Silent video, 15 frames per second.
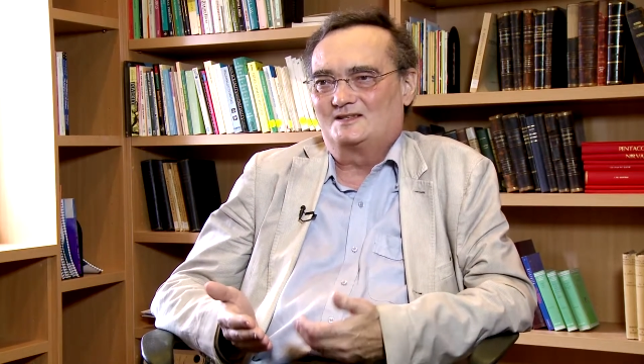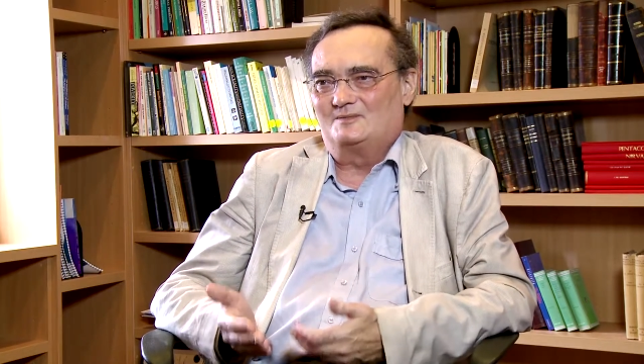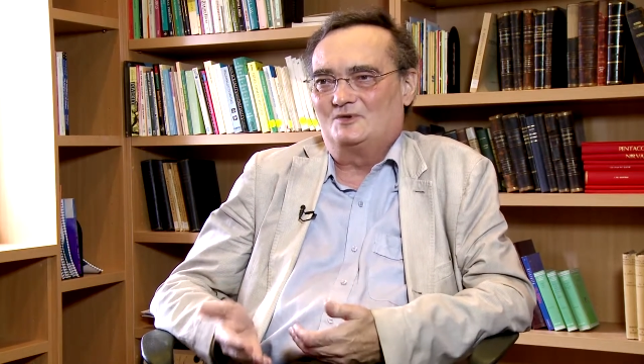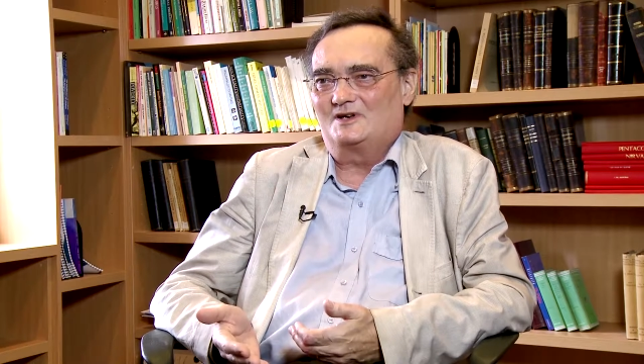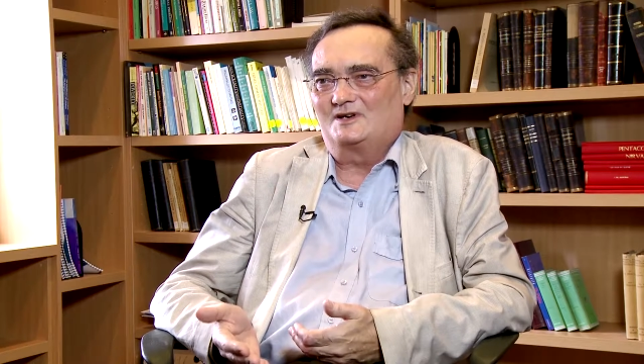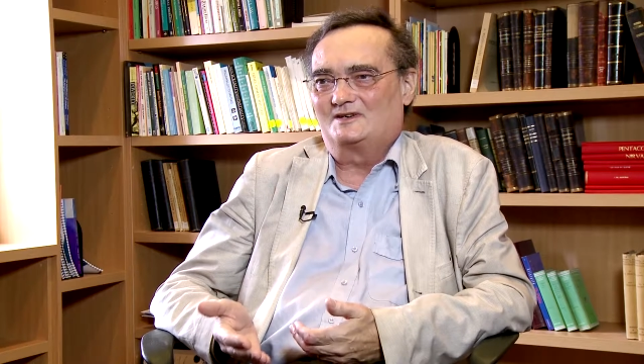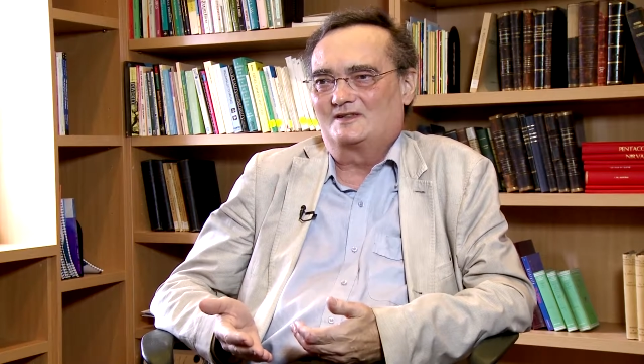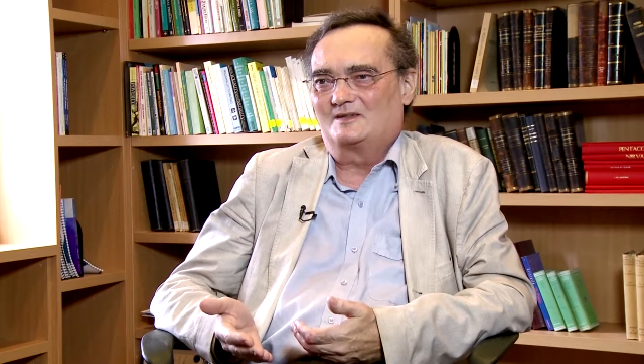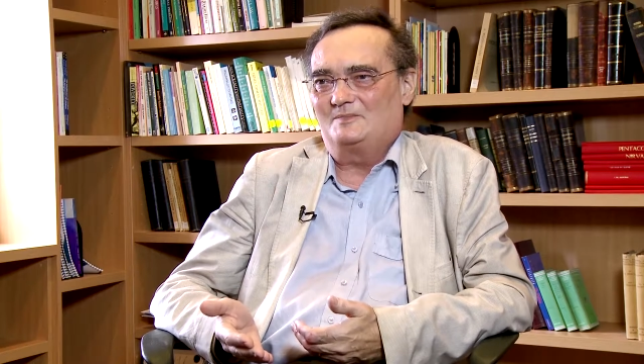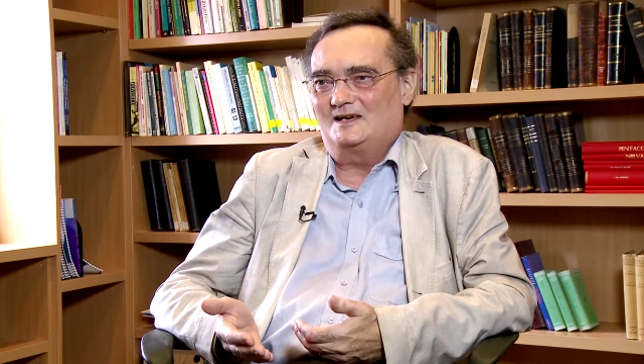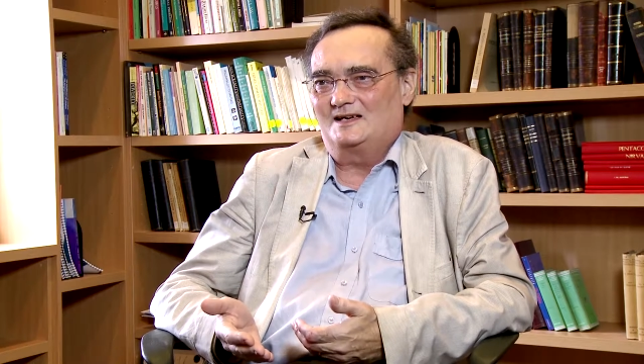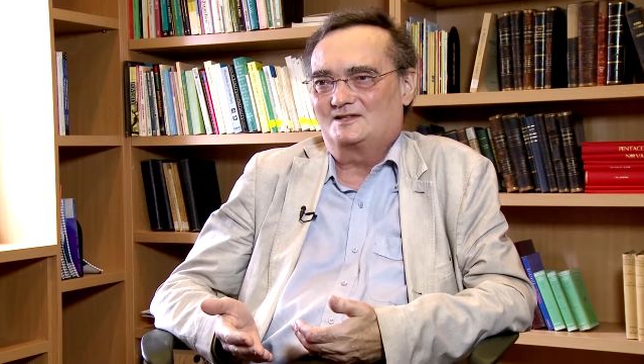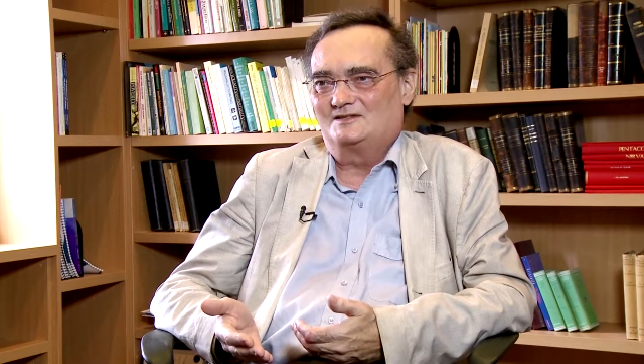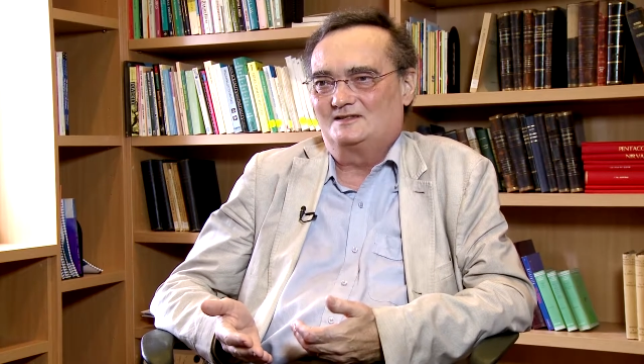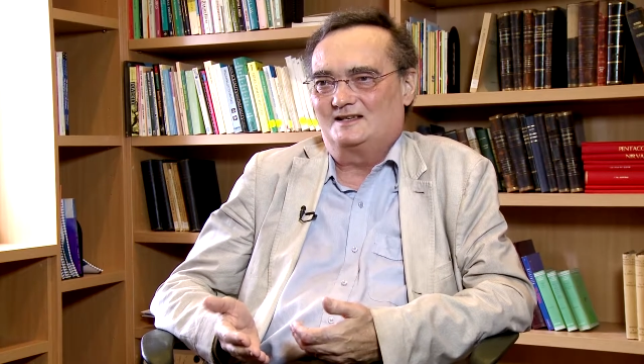to monitor the
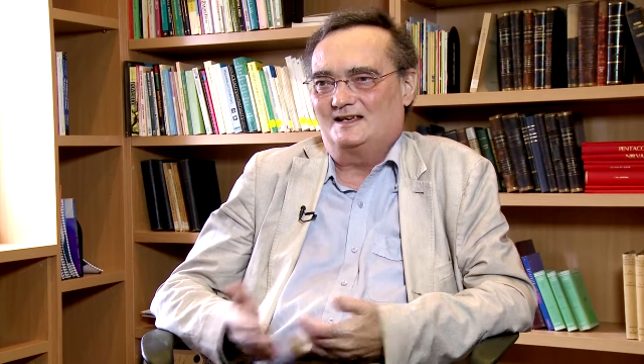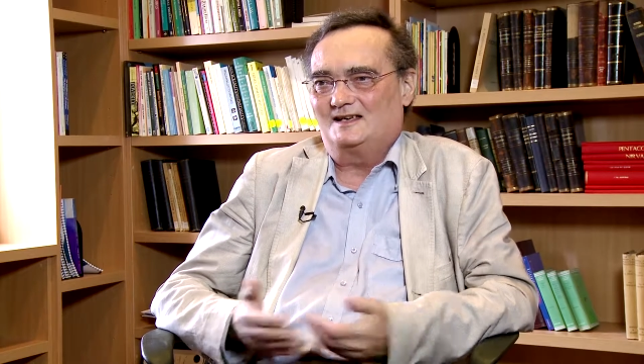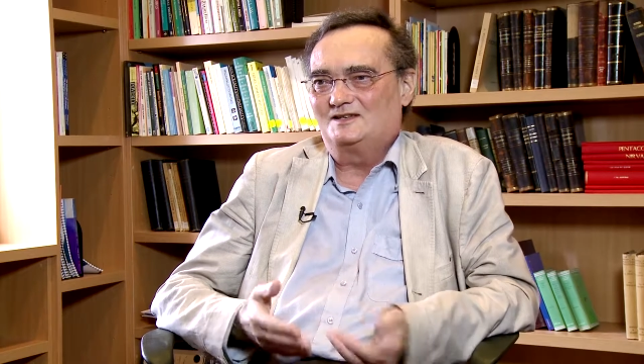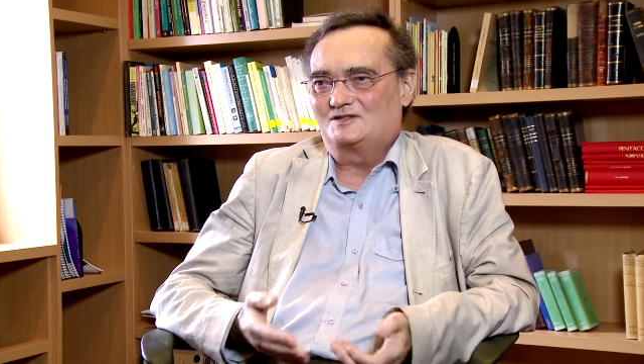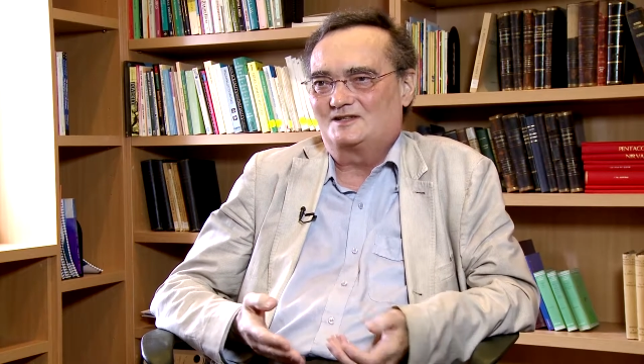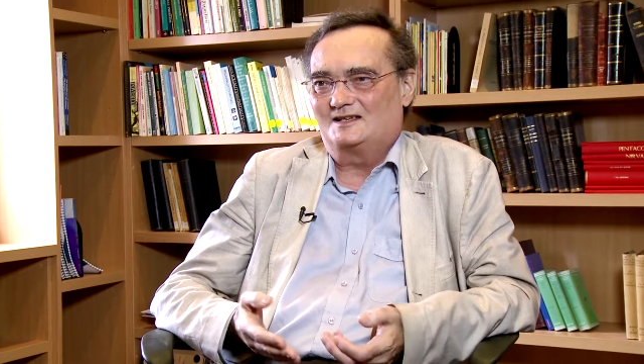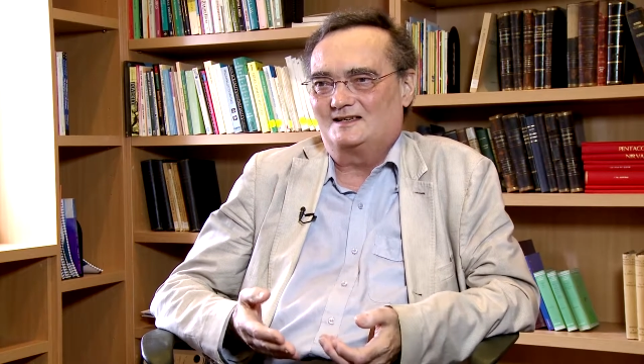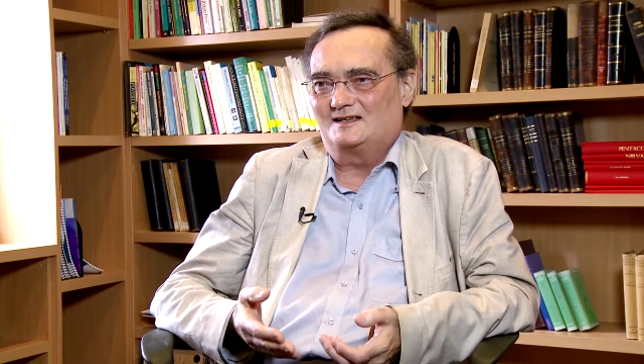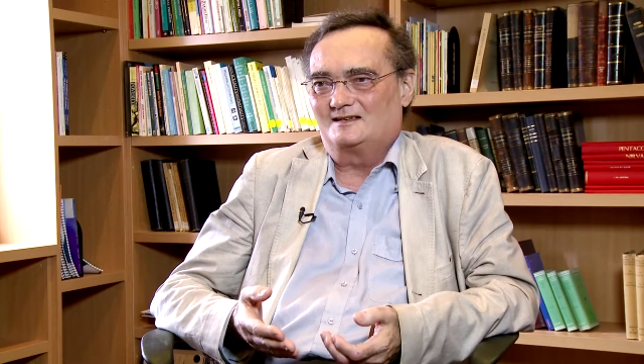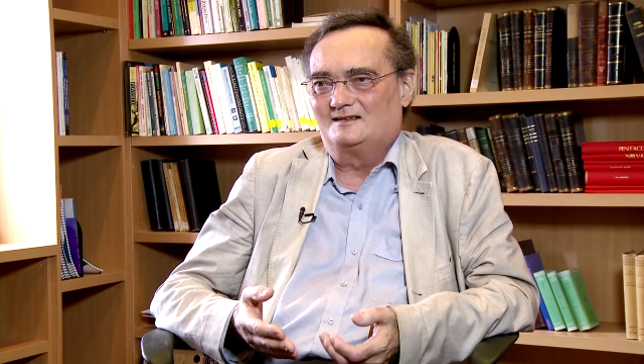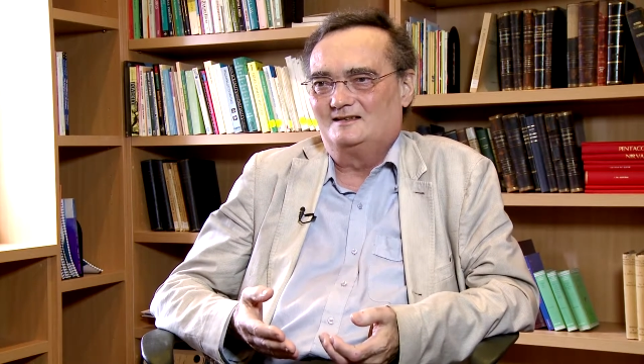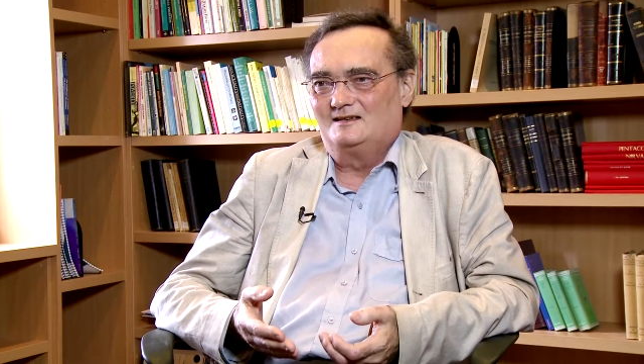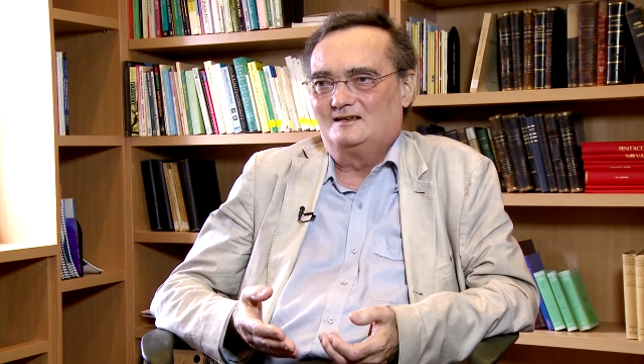patient in aged care.